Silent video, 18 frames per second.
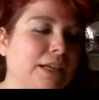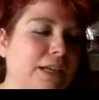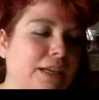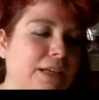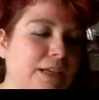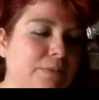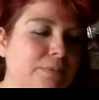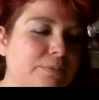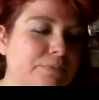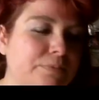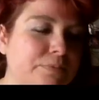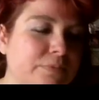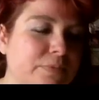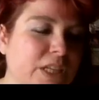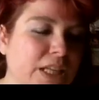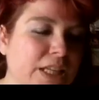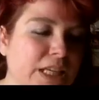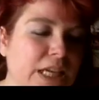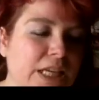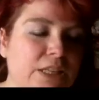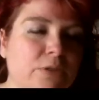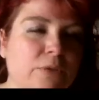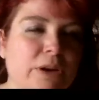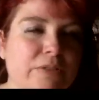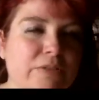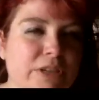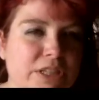I think it's
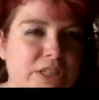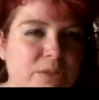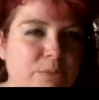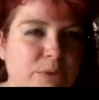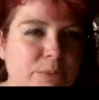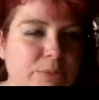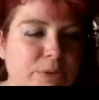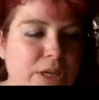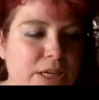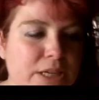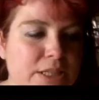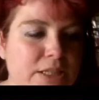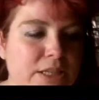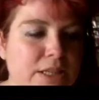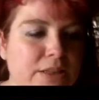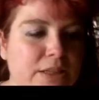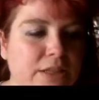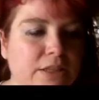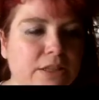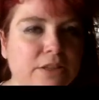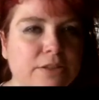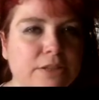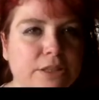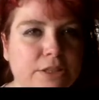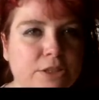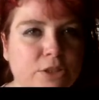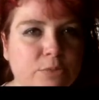quite reasonably priced. I think that
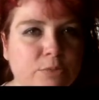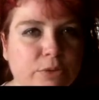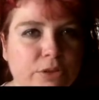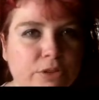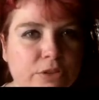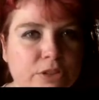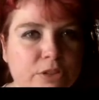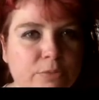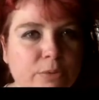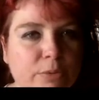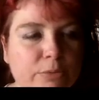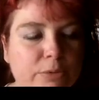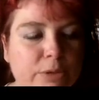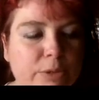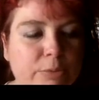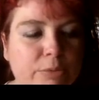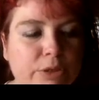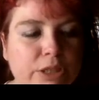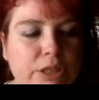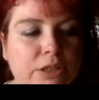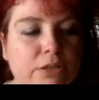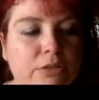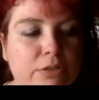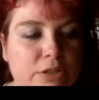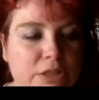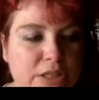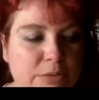these two products are probably pretty
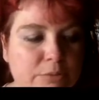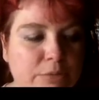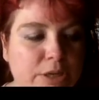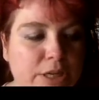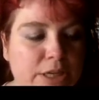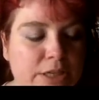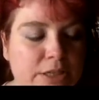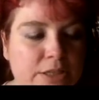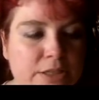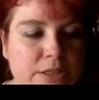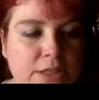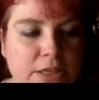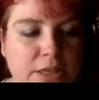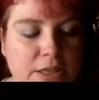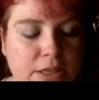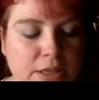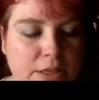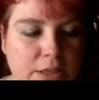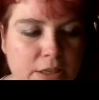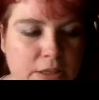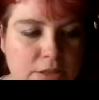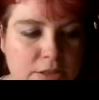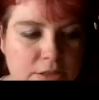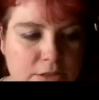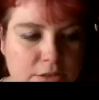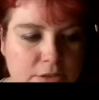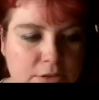close in price.
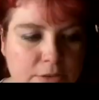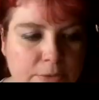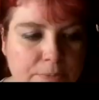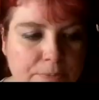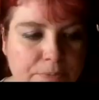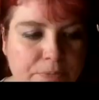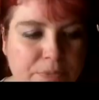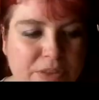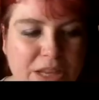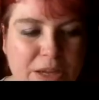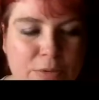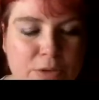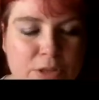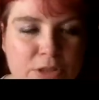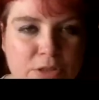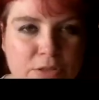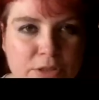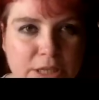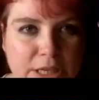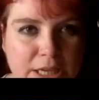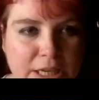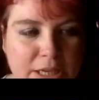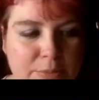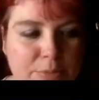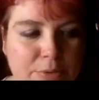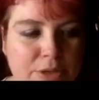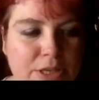So that one's
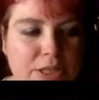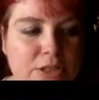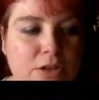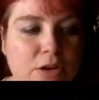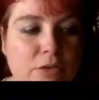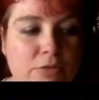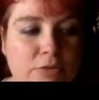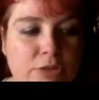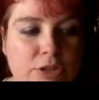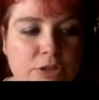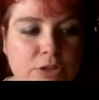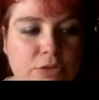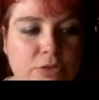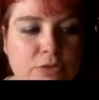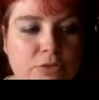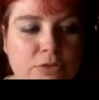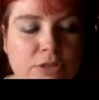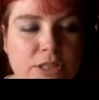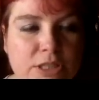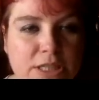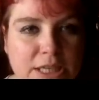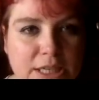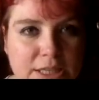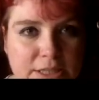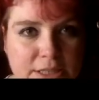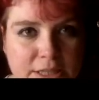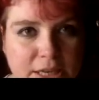okay, but it's orange toned,
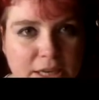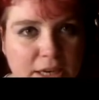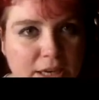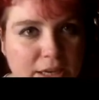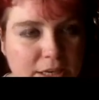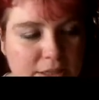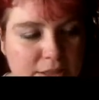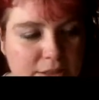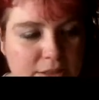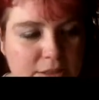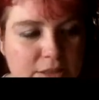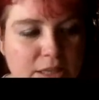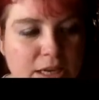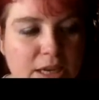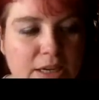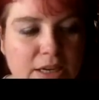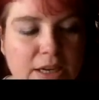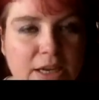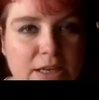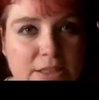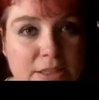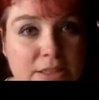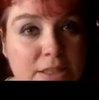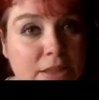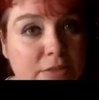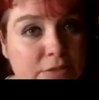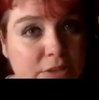stains your hands, and it has a
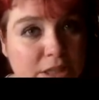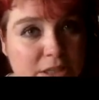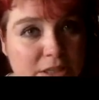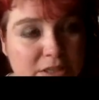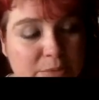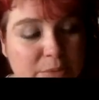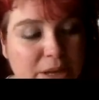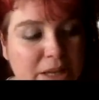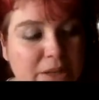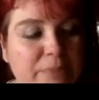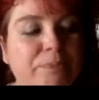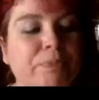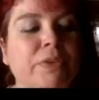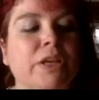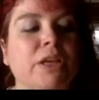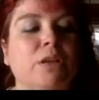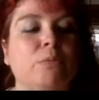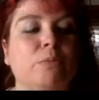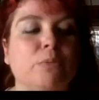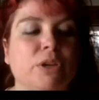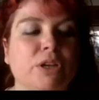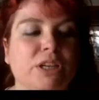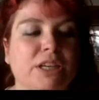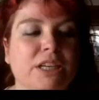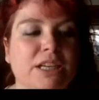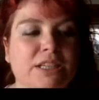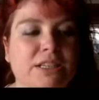self-tan smell. But
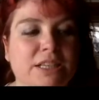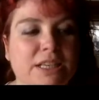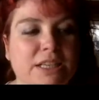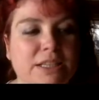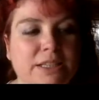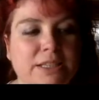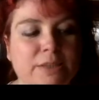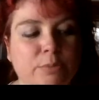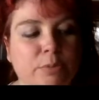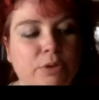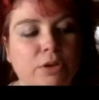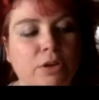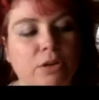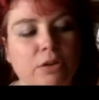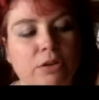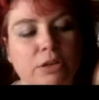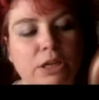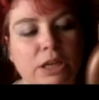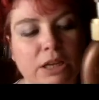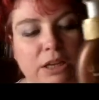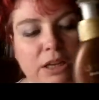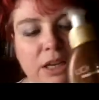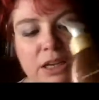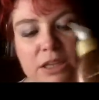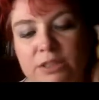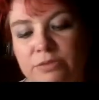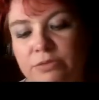it is easy to put on and
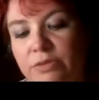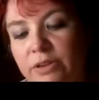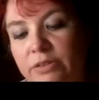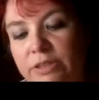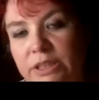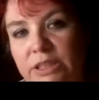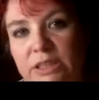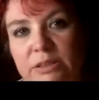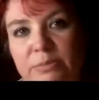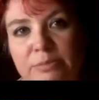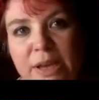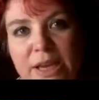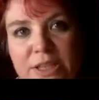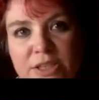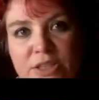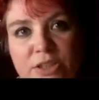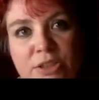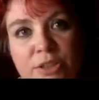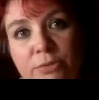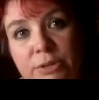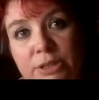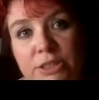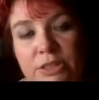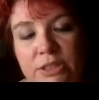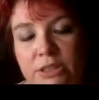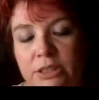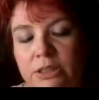has very little mess to
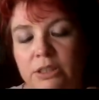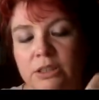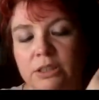it.